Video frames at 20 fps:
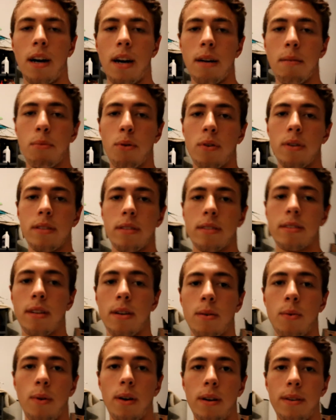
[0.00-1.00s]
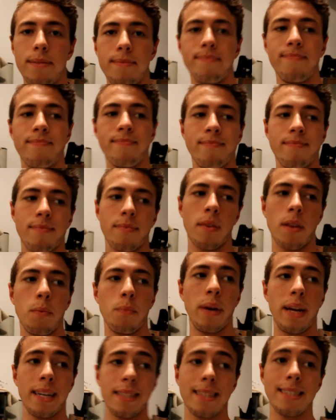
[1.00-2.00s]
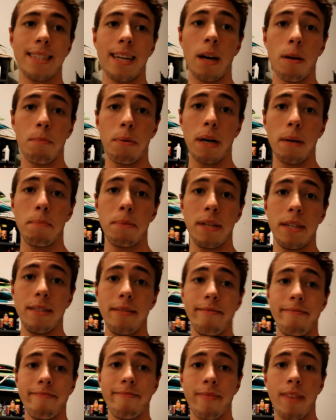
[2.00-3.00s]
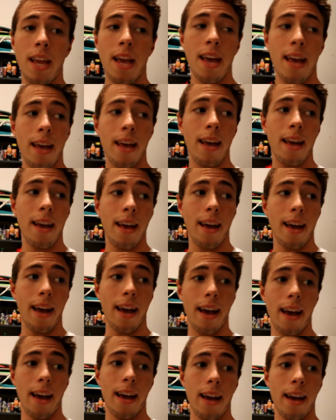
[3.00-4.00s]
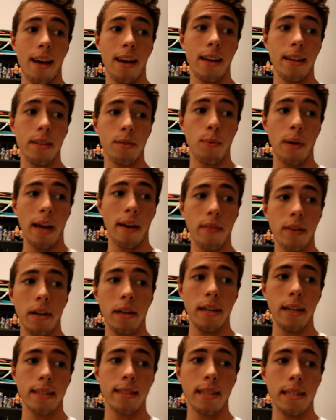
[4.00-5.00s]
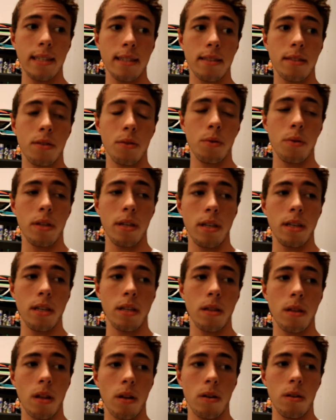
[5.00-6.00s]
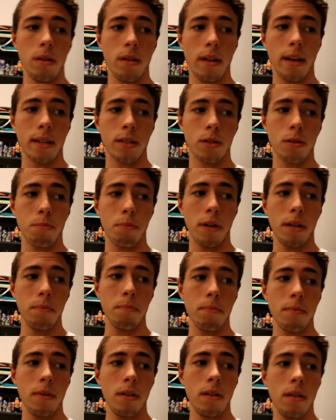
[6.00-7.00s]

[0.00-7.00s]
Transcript: Alright boys, well, we got the downpipe in and we haven't connected it to the little extra pipe